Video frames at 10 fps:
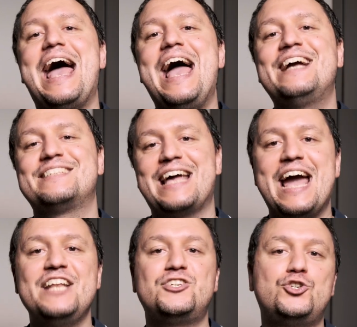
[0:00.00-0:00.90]

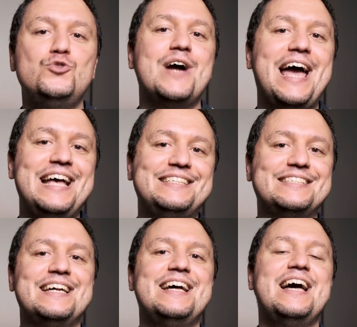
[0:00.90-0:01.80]

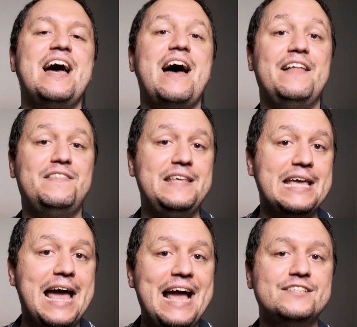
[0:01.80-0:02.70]
X-H2s at
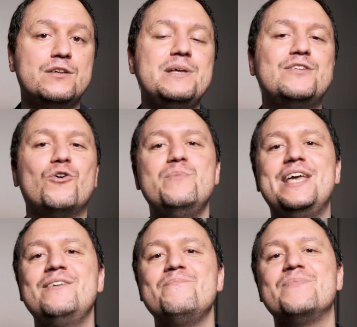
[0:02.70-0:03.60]
the X Summit
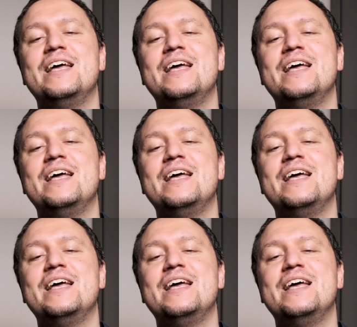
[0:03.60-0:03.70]
Omiya,